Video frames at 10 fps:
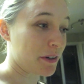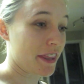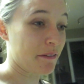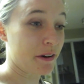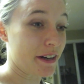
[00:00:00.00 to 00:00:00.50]
what
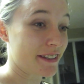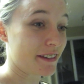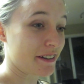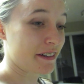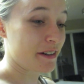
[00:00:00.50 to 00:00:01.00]
that was
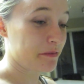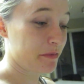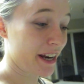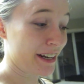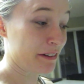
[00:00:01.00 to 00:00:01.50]

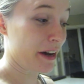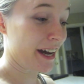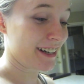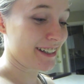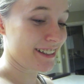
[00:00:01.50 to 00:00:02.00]
but
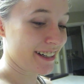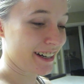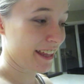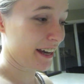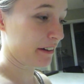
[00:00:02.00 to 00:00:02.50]
anyway
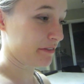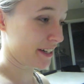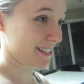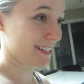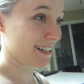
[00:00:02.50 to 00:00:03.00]
i think i
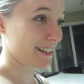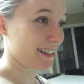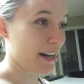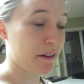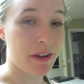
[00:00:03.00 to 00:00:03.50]
fixed it
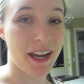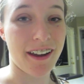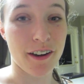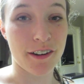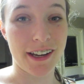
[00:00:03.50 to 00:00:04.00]
I'm
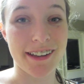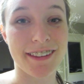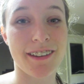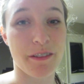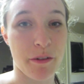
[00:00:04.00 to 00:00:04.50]
making
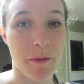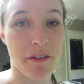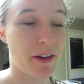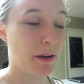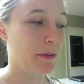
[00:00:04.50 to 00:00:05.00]
cookies for my
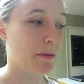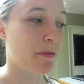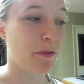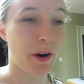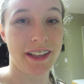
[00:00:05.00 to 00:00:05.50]
family
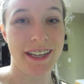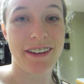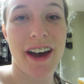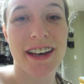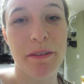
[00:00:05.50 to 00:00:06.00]
before I
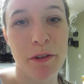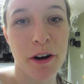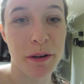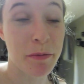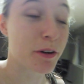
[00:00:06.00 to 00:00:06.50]
leave as I'm
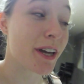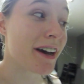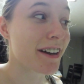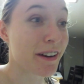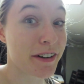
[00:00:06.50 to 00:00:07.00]
talking about,
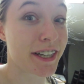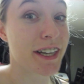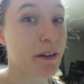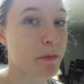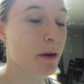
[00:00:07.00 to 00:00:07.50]
yeah, not
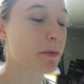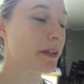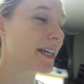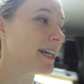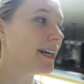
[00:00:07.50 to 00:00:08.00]
eating
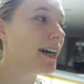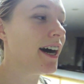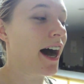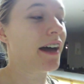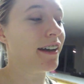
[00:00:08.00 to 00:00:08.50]
properly.
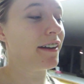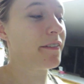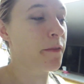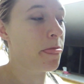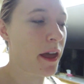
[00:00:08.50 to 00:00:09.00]
I,
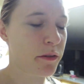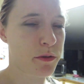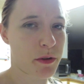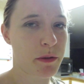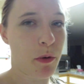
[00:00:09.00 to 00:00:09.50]
I
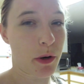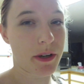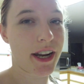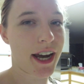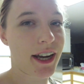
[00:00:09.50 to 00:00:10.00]
was really bored
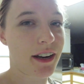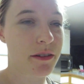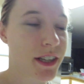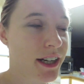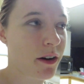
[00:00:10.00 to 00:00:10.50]
today and I
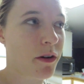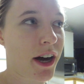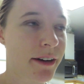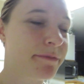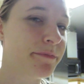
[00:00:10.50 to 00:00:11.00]
was like,
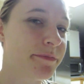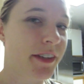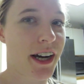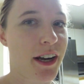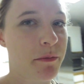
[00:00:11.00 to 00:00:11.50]
okay,
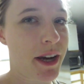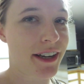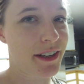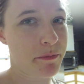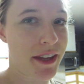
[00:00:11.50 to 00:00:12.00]
I'm gonna
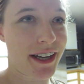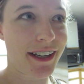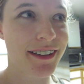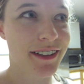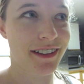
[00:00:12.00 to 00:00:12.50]
make
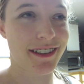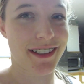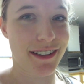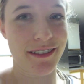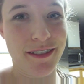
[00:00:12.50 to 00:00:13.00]
something
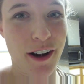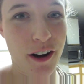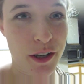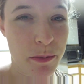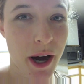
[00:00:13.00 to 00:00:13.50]
to
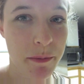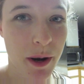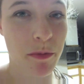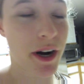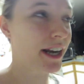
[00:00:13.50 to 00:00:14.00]
occupy
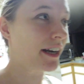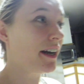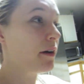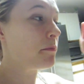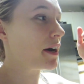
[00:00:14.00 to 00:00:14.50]
my brain.
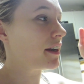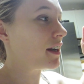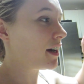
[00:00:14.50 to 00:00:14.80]
But